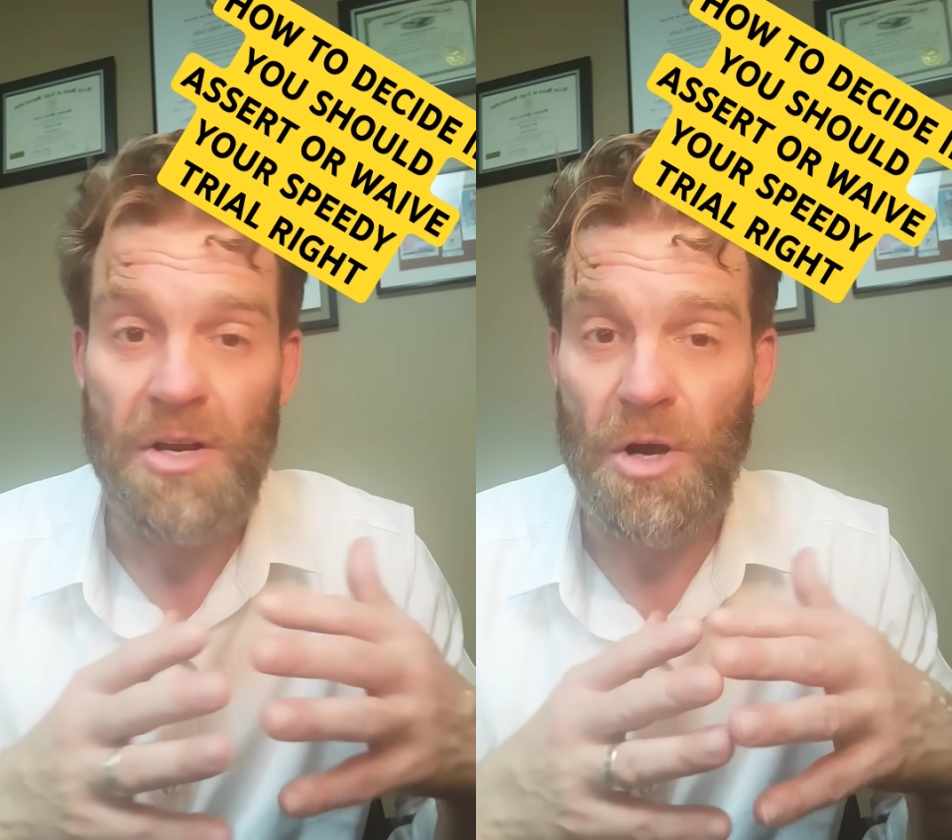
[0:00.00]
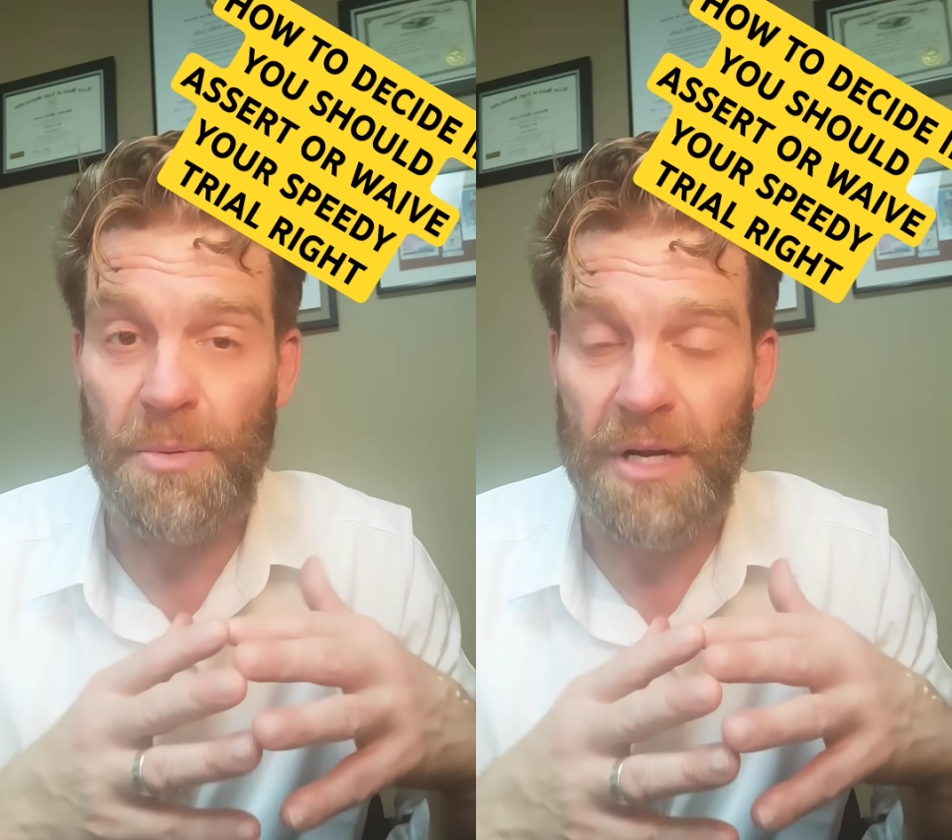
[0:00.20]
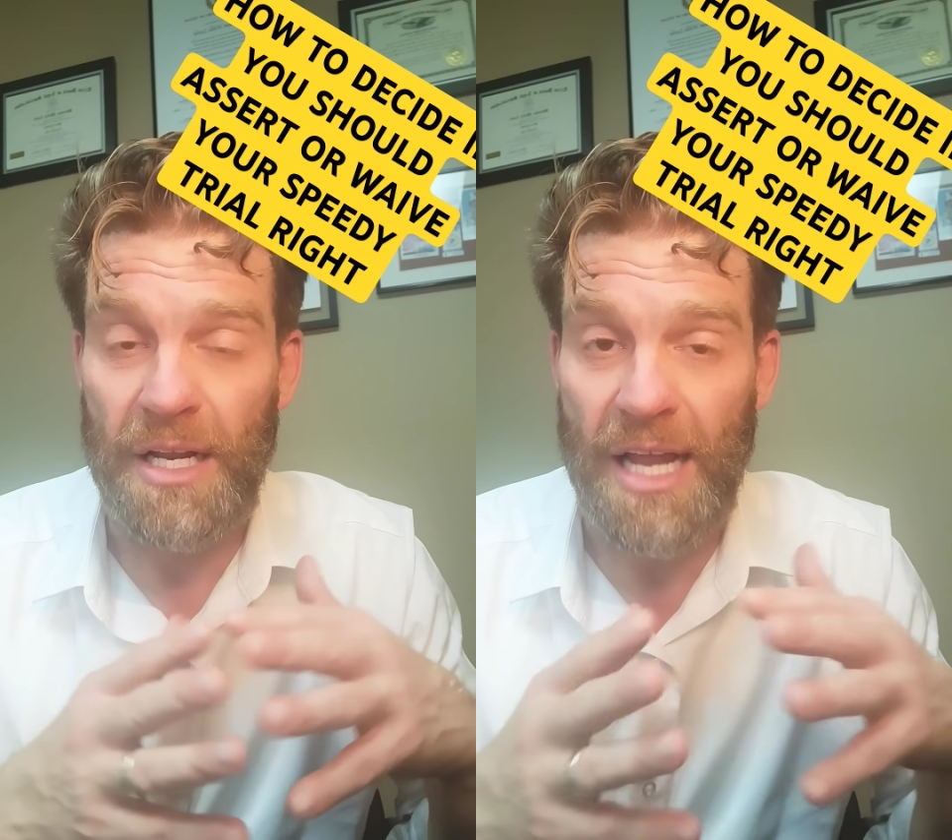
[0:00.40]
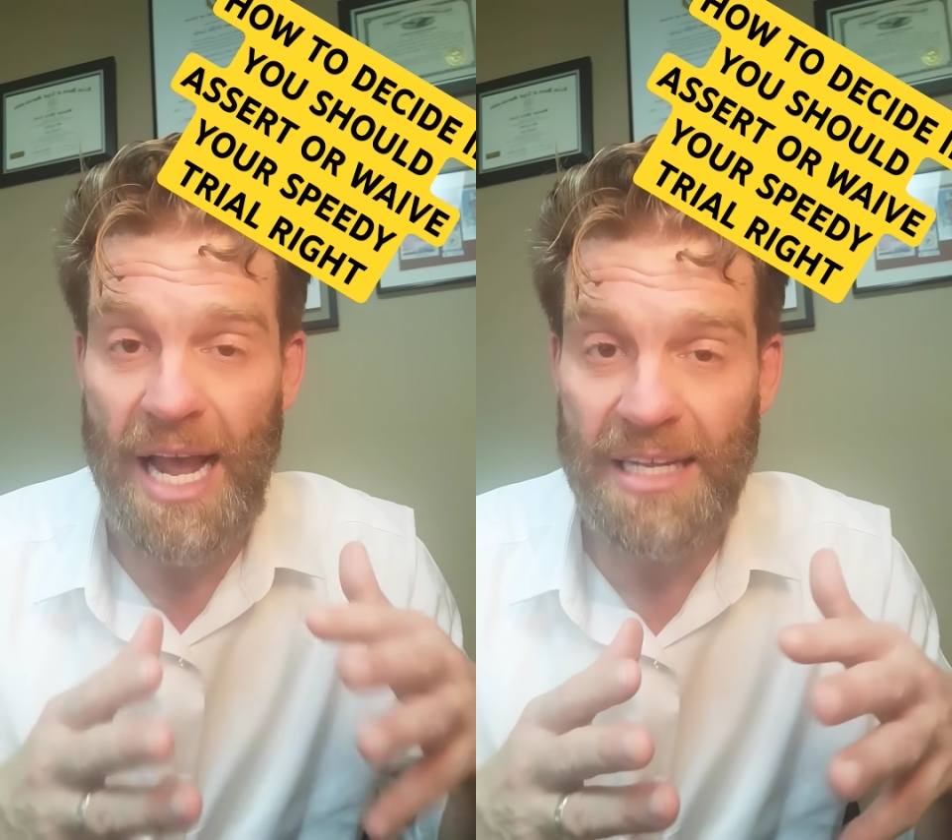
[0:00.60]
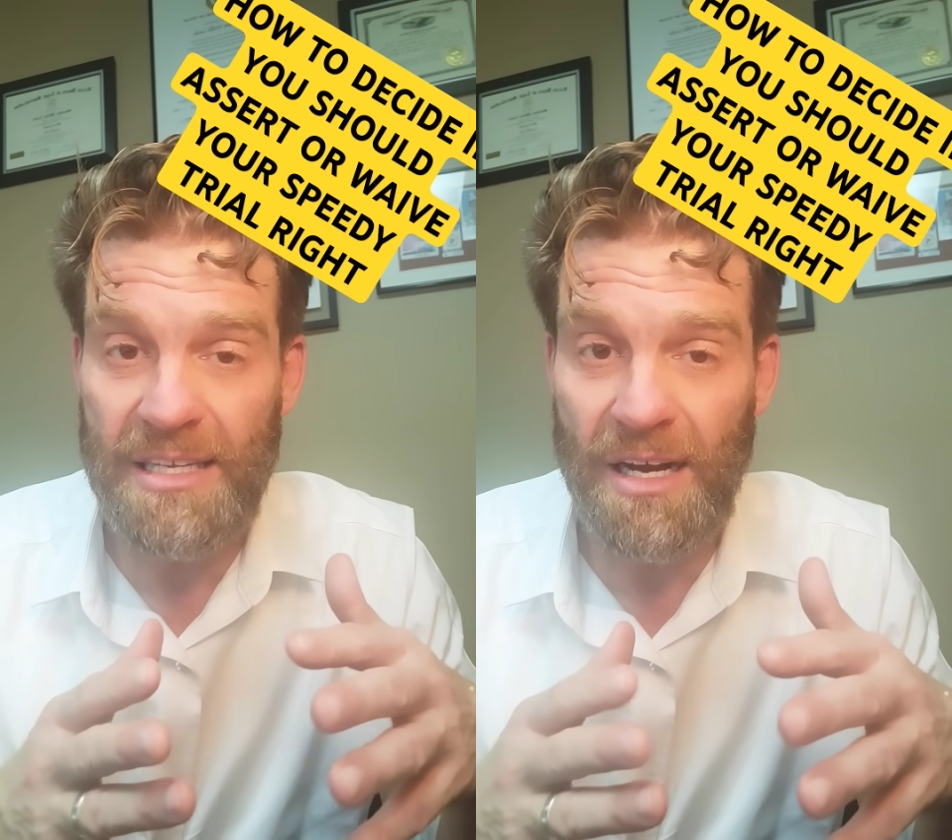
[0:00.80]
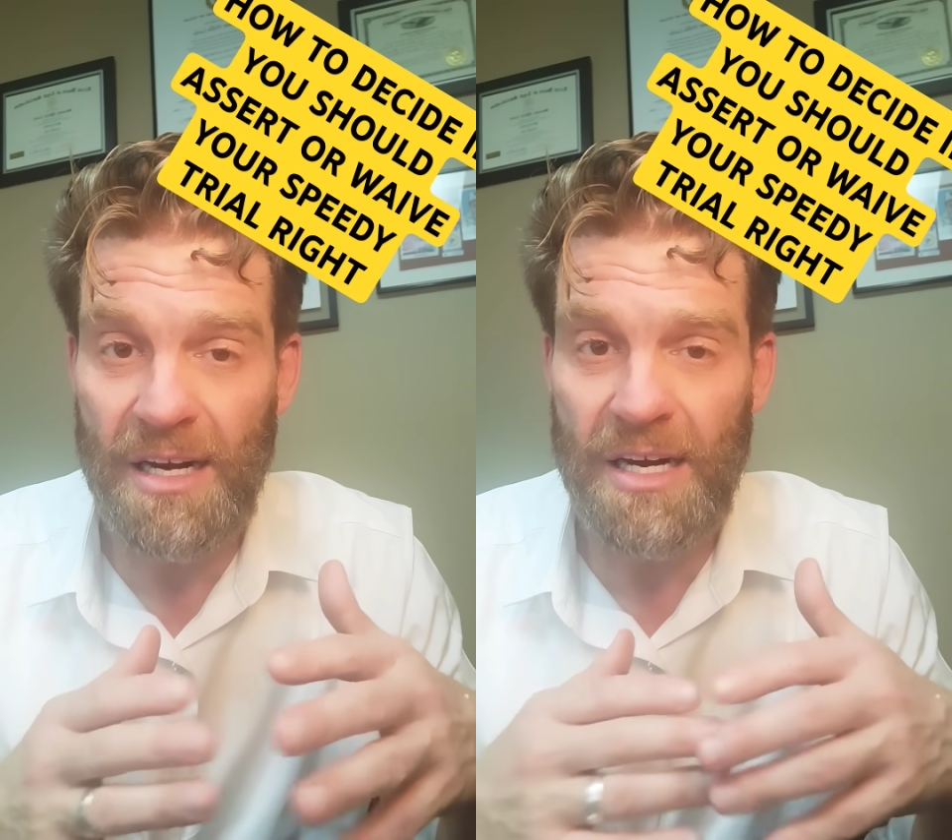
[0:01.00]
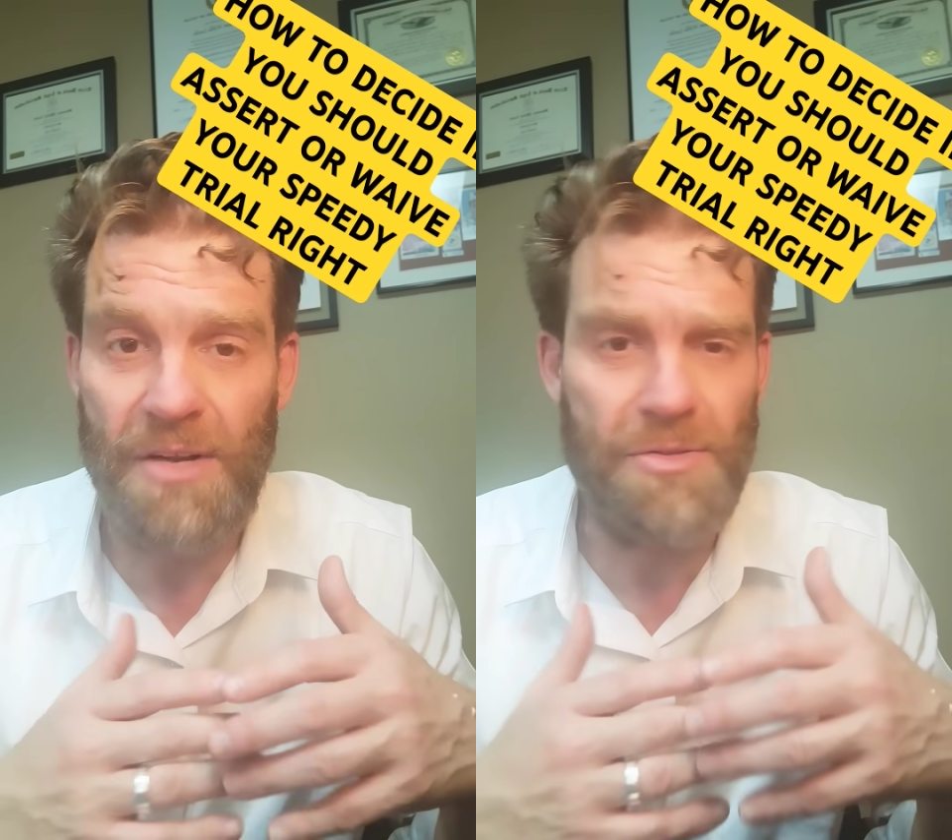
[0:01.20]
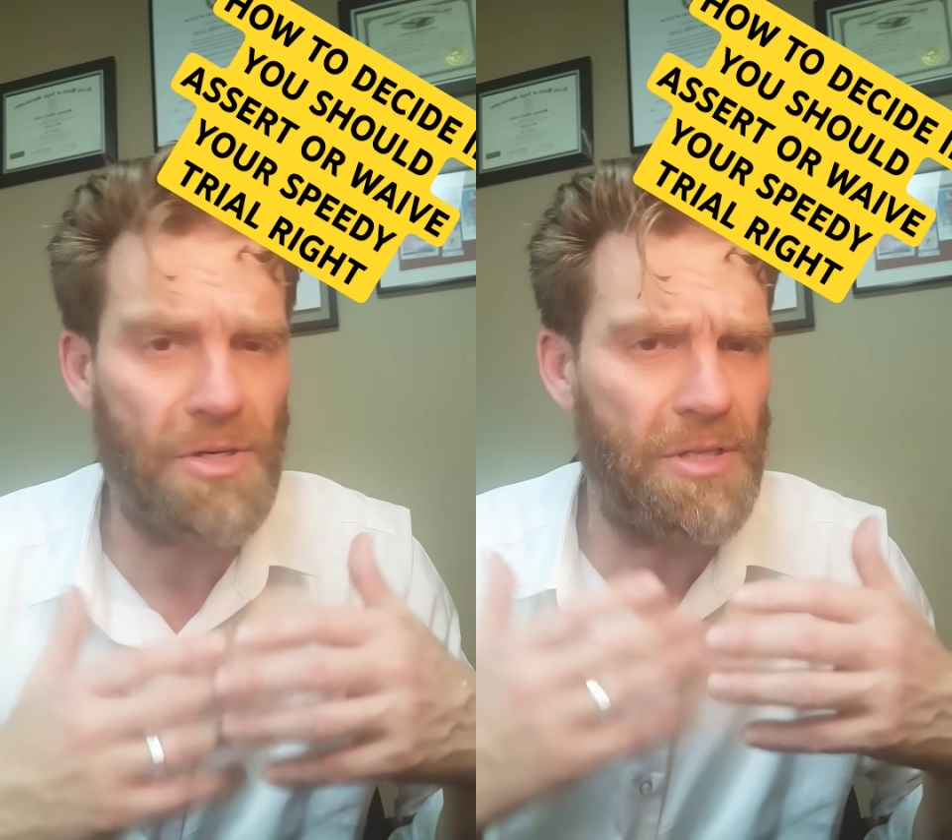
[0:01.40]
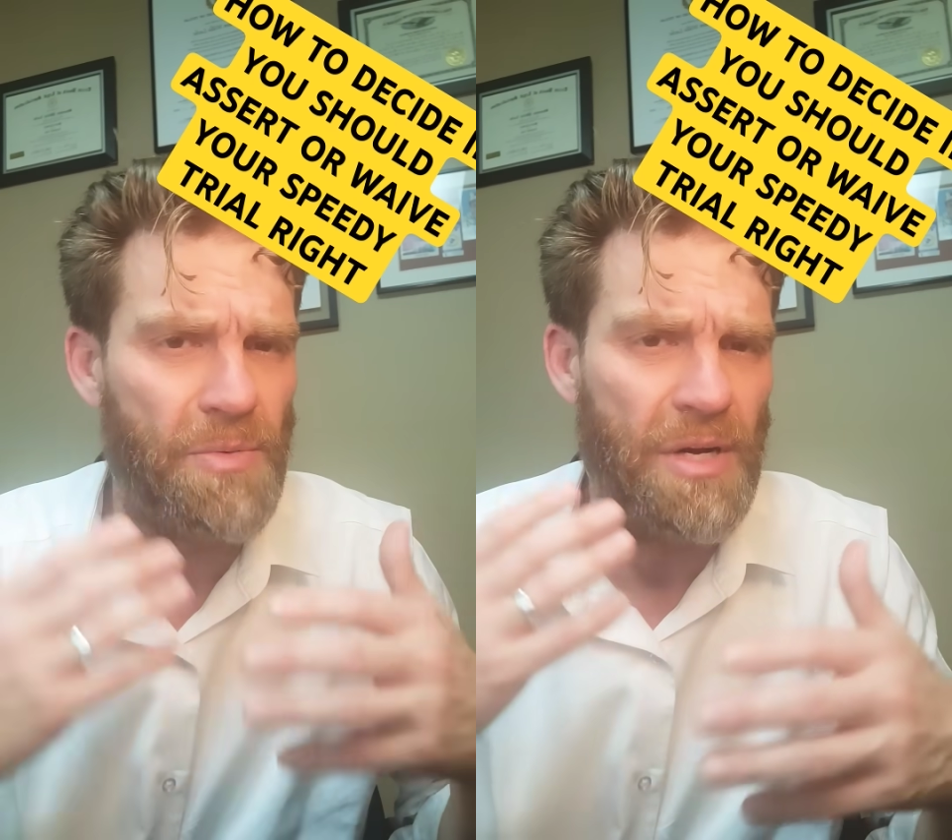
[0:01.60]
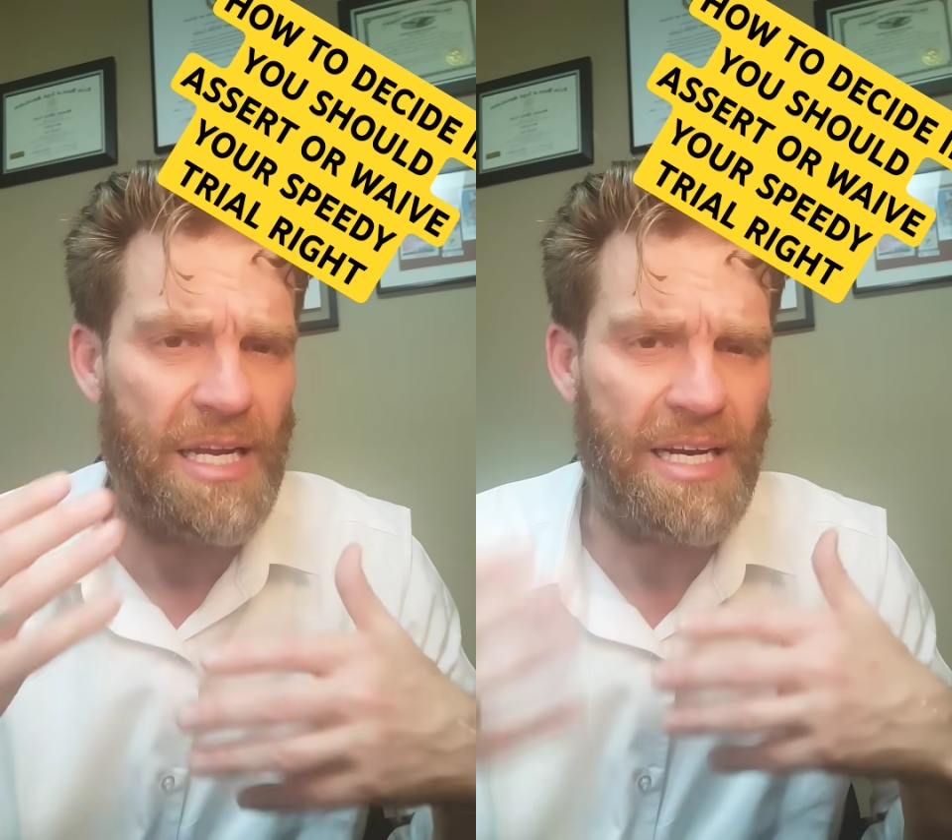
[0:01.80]
Nobody had acted on it. It was
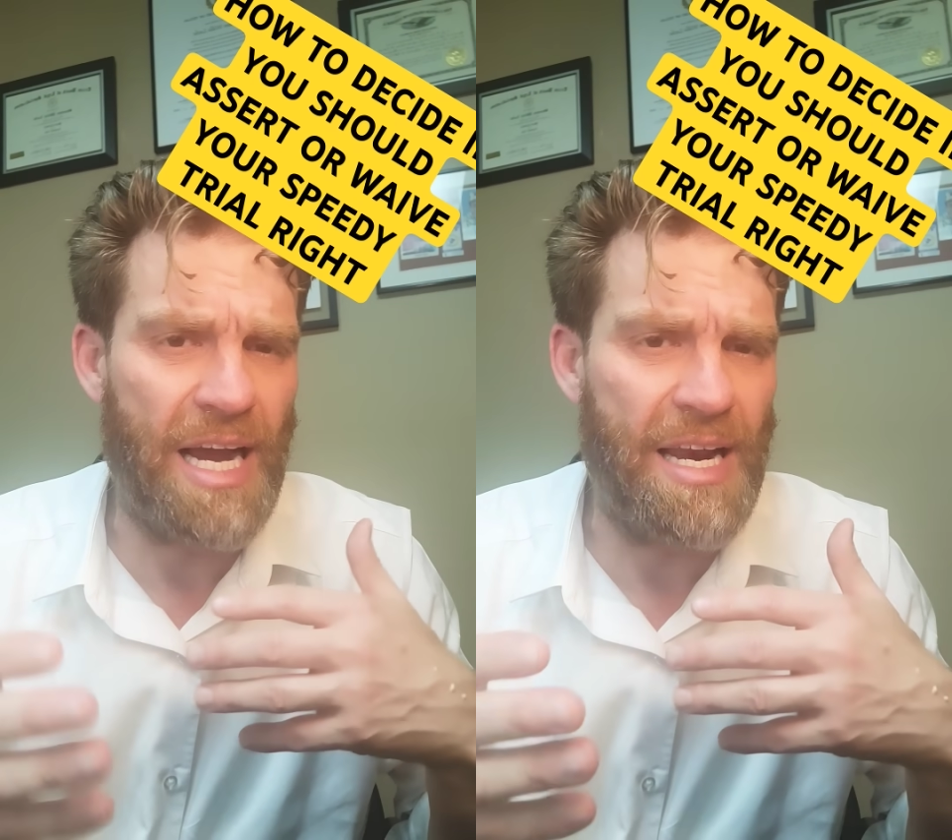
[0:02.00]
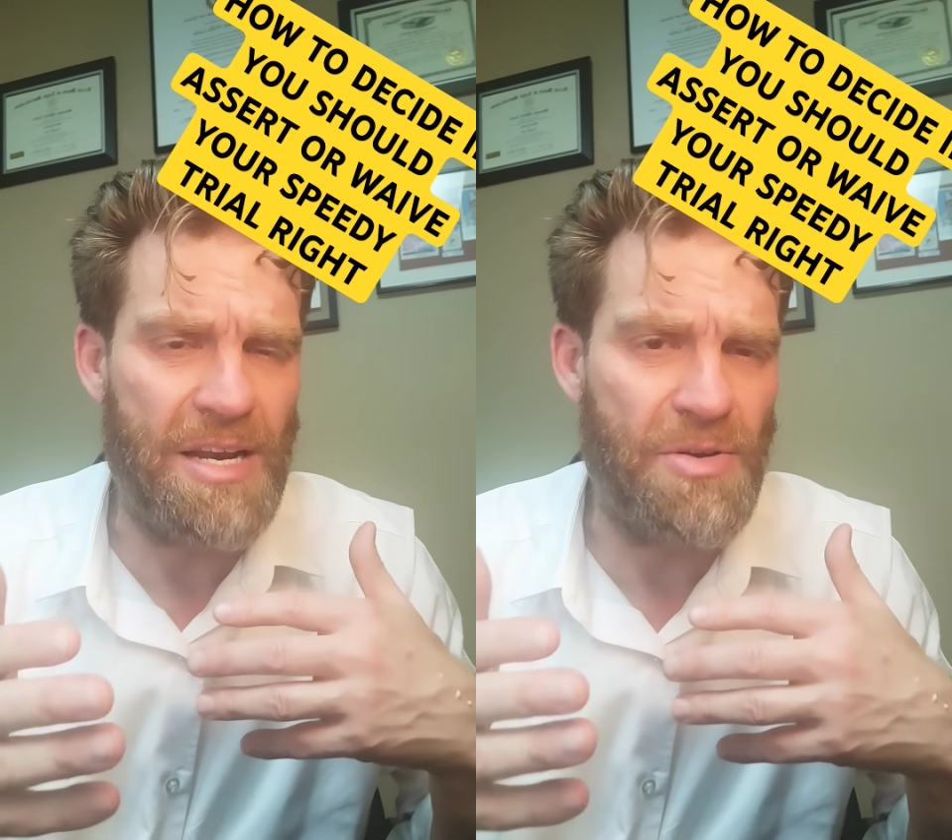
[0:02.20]
only when he got